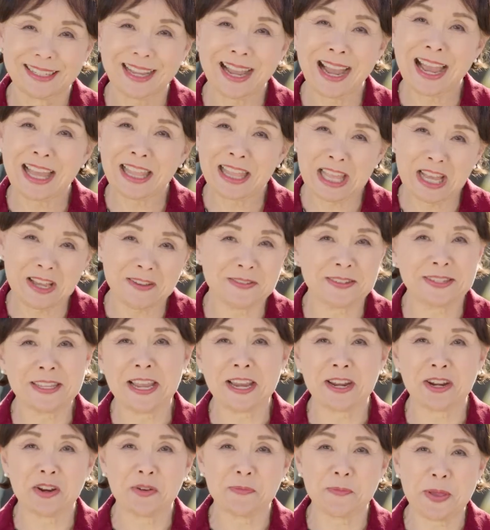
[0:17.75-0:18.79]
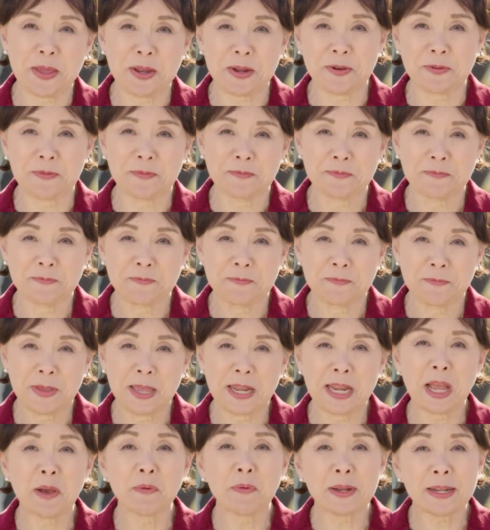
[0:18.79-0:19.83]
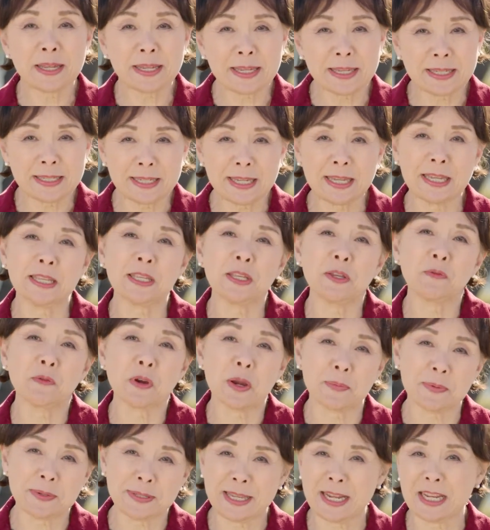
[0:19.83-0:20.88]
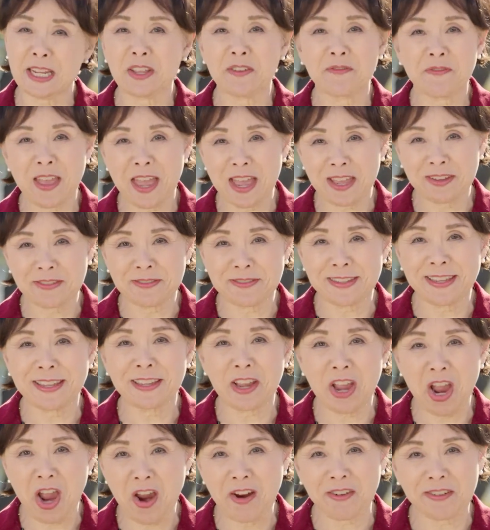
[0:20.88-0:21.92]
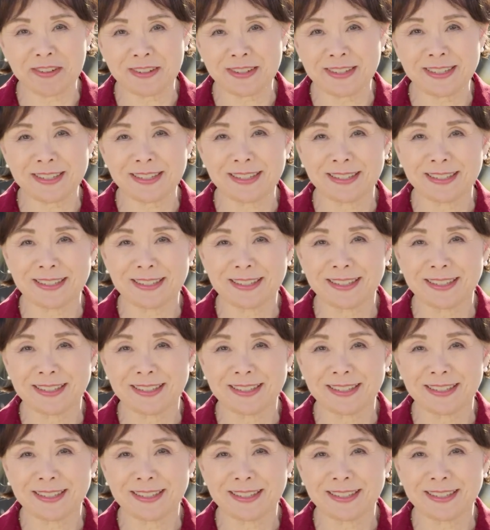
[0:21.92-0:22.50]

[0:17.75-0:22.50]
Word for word: I love Sacramento, and I want to continue representing your values in Congress.